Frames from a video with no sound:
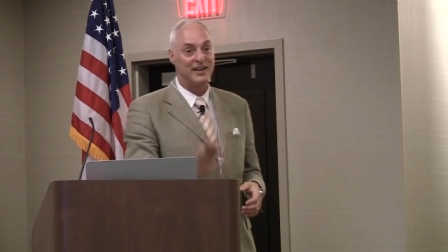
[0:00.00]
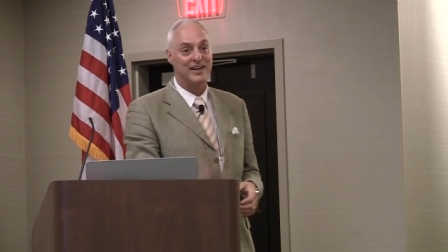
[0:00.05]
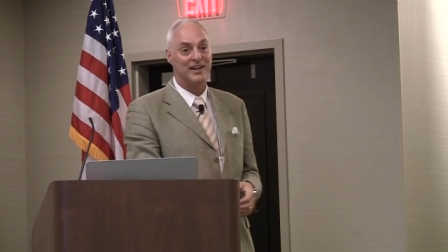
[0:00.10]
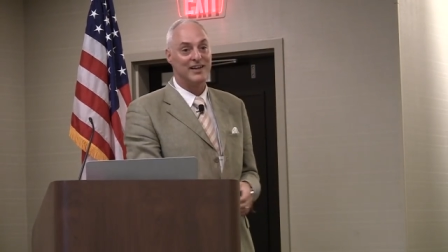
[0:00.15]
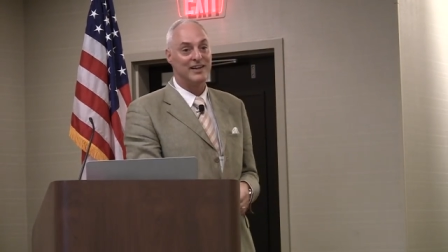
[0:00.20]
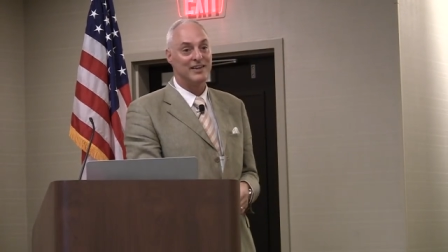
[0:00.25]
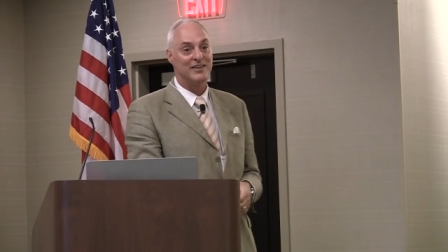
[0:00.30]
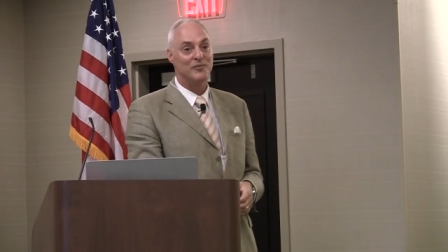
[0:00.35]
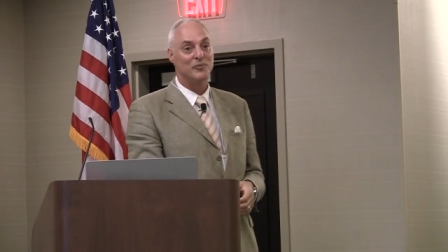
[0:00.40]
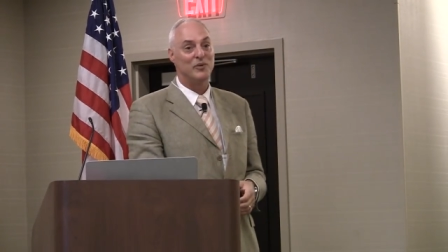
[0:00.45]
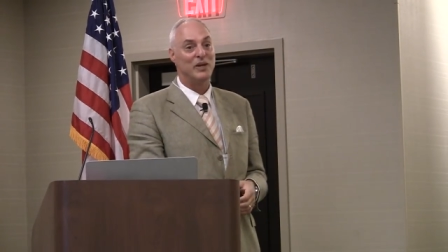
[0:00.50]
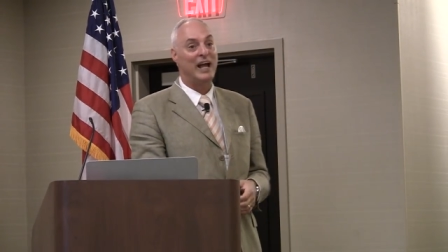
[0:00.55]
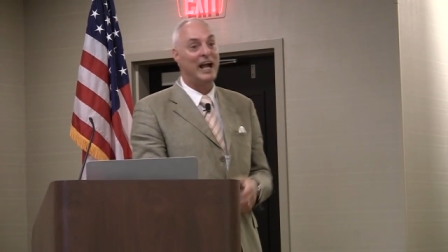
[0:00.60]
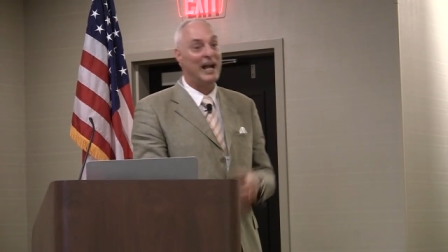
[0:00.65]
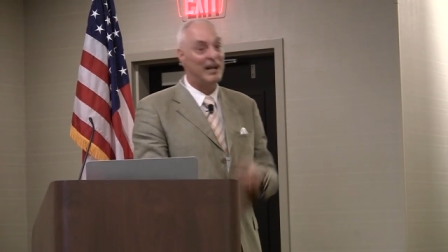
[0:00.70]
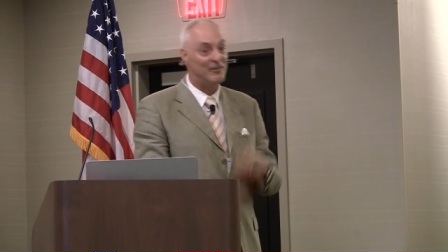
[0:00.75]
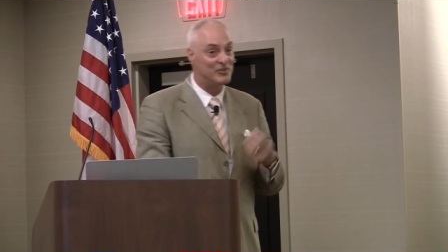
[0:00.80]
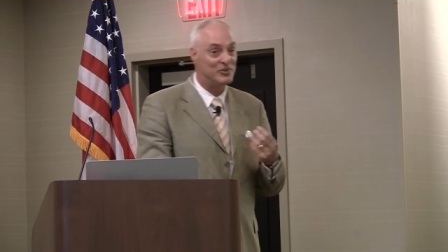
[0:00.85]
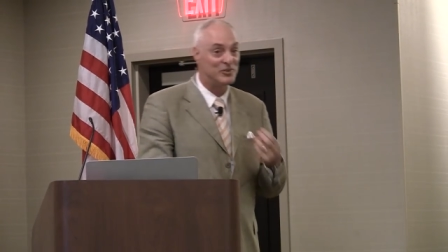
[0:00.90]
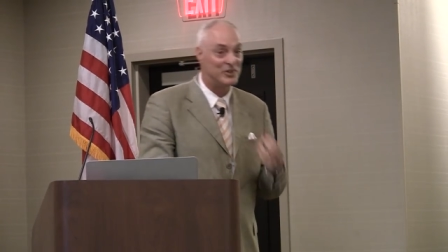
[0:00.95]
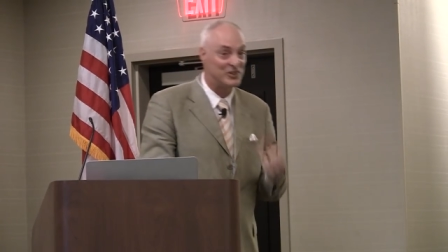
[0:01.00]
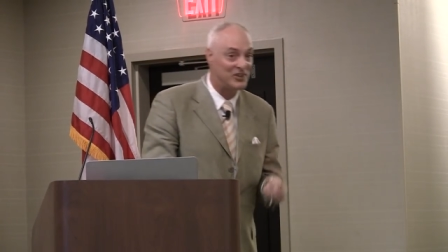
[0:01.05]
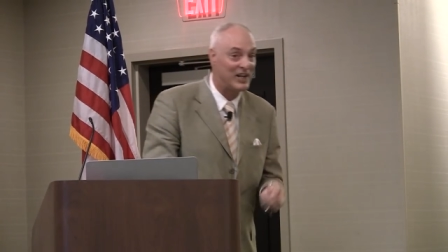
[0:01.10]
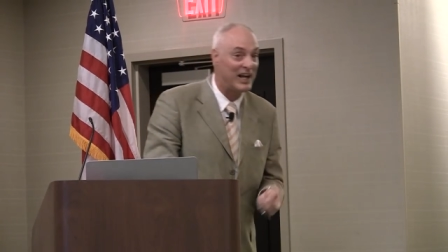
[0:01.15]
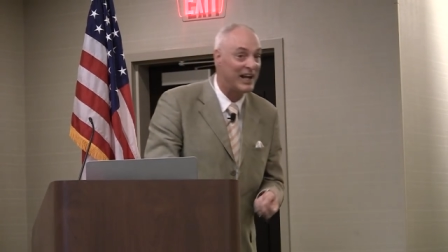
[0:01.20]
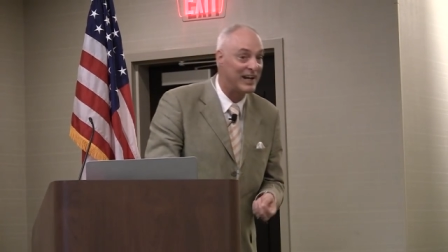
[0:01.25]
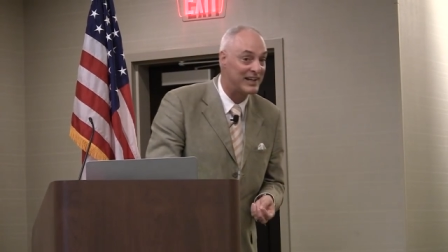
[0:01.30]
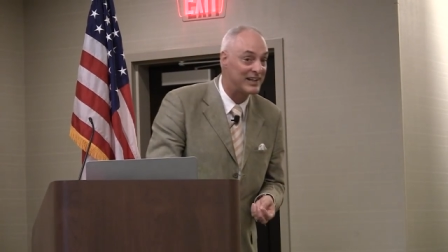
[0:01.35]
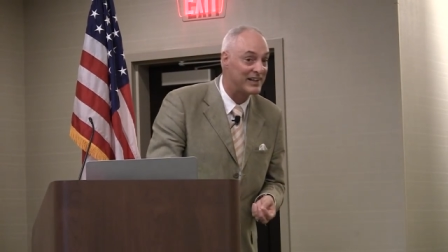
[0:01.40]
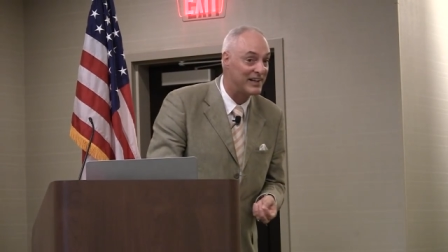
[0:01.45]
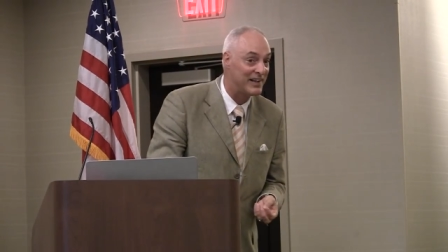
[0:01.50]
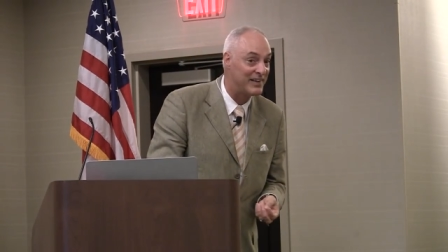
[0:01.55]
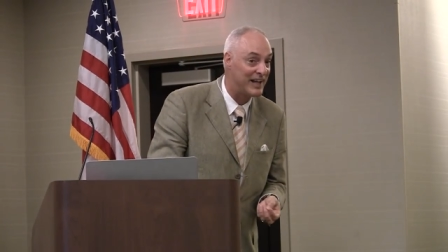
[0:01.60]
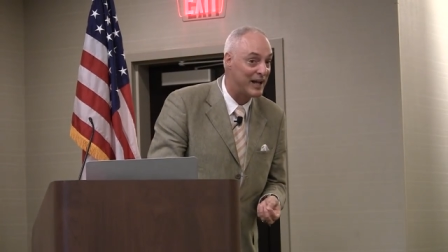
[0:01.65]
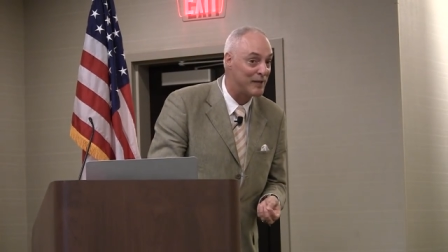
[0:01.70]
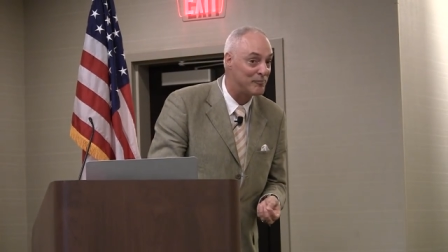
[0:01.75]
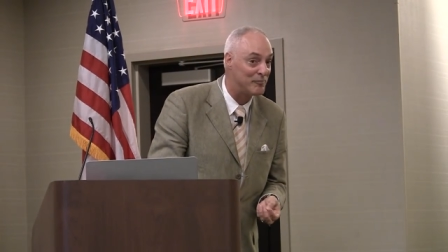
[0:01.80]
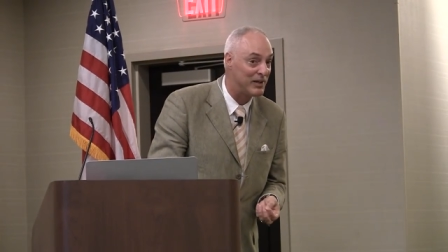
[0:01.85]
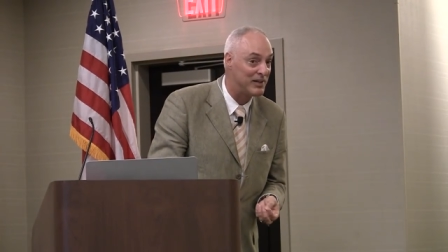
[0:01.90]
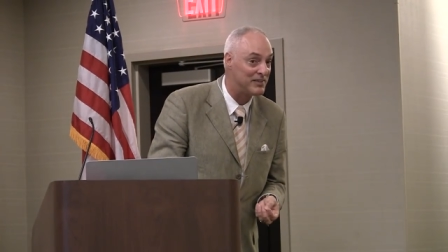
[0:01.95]
and we have to attack it on
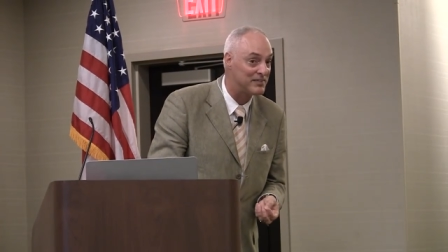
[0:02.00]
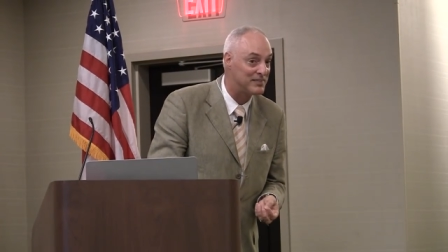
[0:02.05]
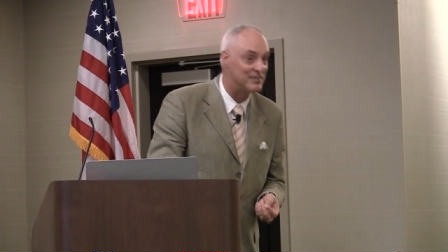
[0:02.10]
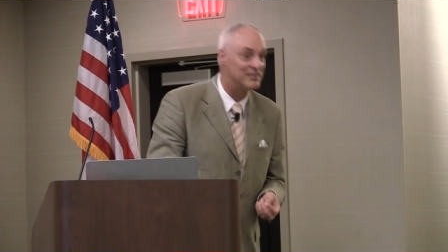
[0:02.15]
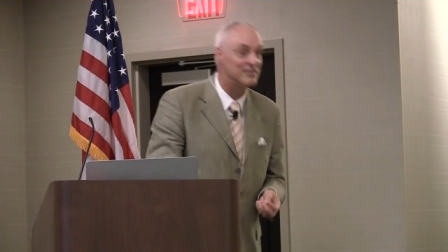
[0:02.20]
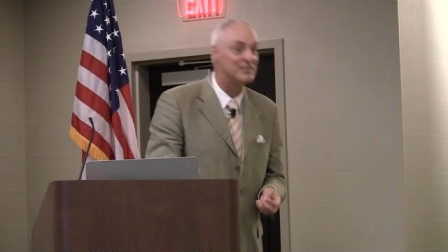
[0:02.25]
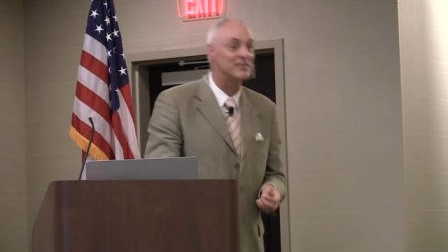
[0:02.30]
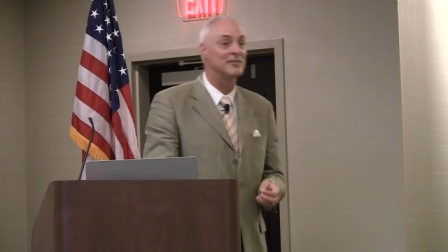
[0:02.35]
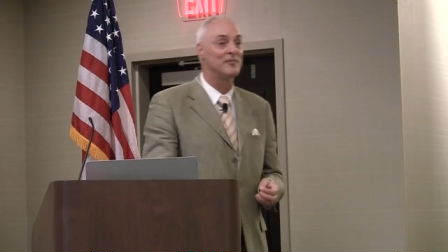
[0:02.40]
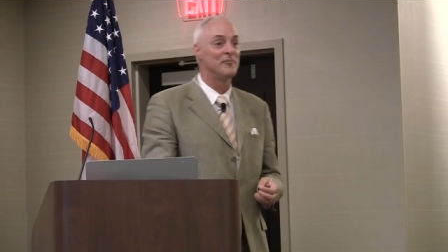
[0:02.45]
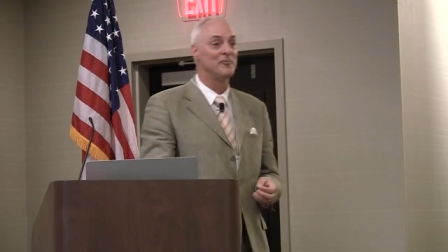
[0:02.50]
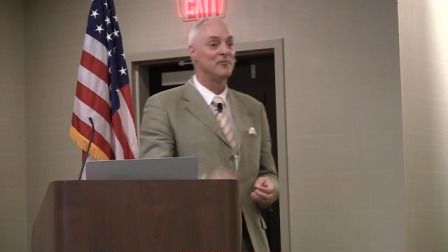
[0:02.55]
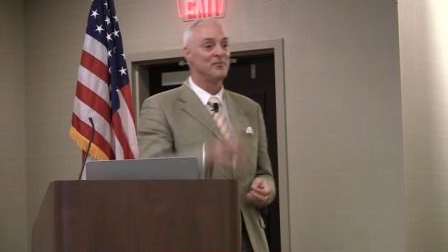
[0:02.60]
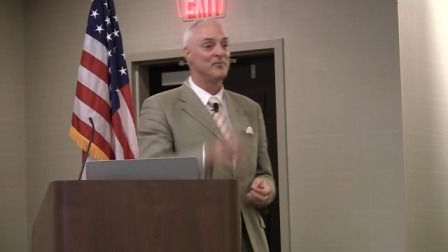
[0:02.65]
that basis.